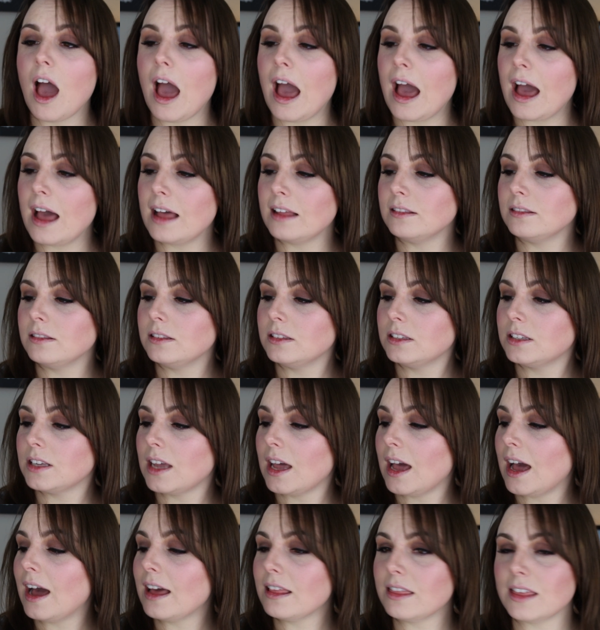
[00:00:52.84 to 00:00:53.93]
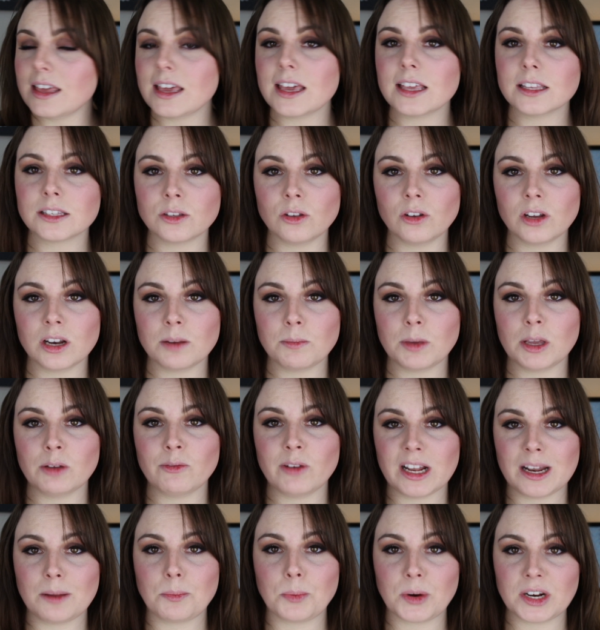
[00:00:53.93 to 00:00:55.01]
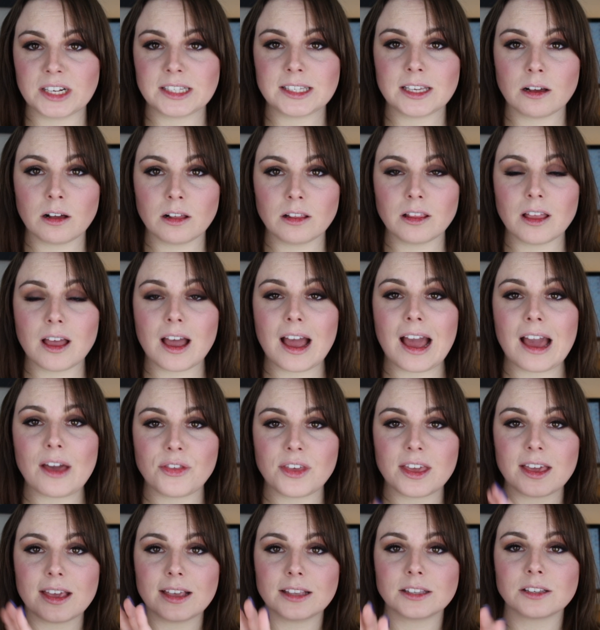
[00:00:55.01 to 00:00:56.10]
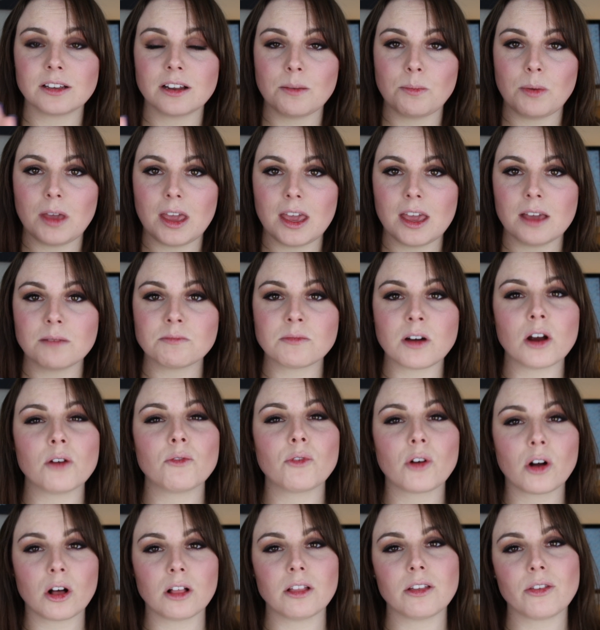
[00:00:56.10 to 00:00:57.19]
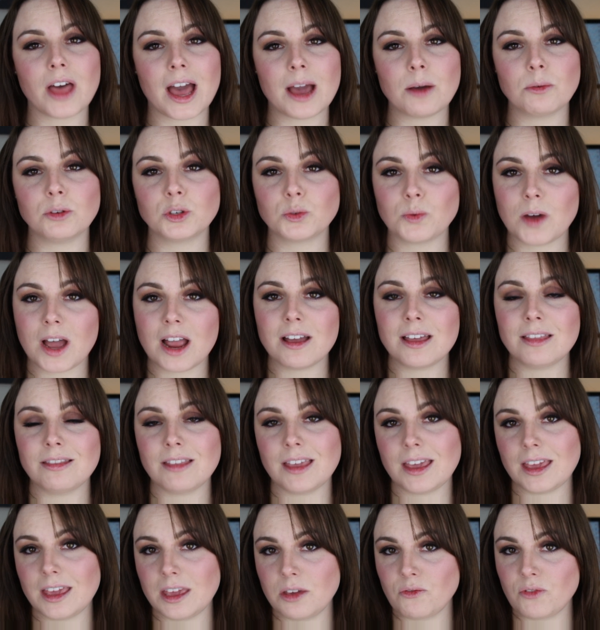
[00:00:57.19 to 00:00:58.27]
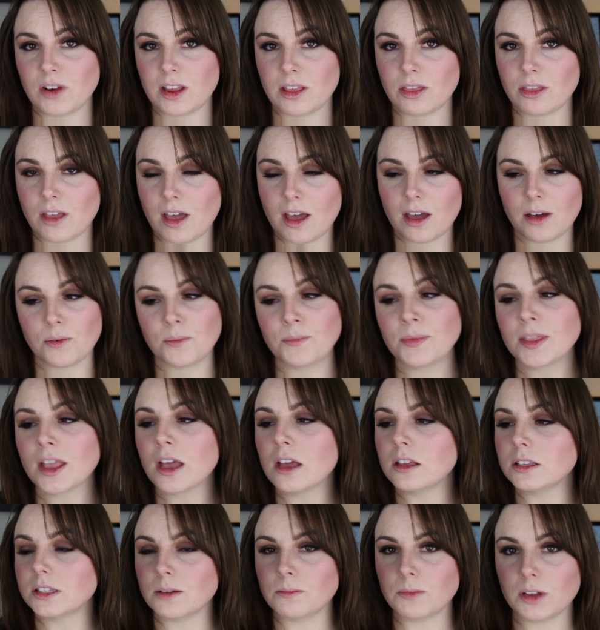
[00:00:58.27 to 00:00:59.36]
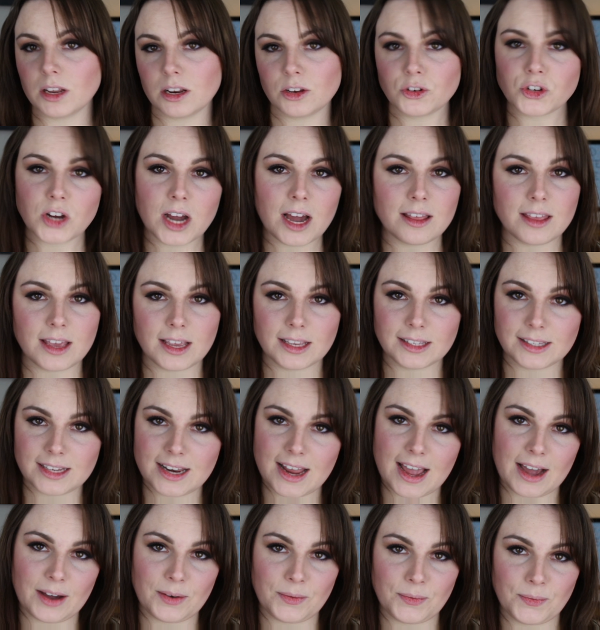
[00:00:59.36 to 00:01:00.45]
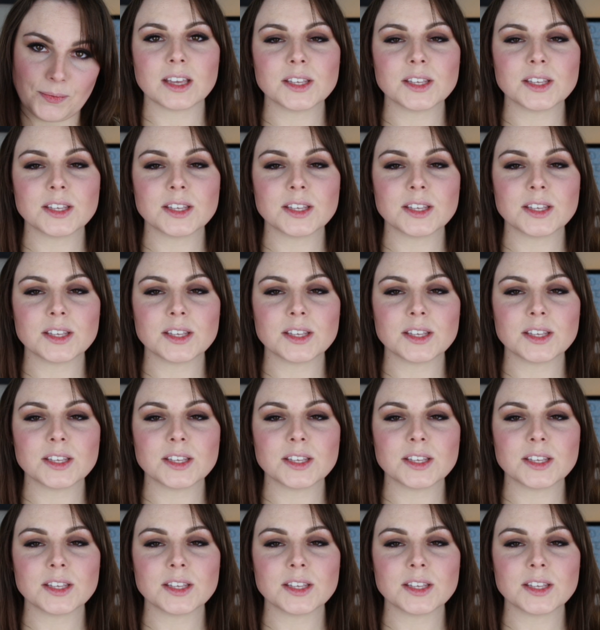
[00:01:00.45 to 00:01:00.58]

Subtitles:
And I think it's still going to be a really pretty colour. I think it's going to be more of a colour that I would wear in the evening though. So I'm going to try this now.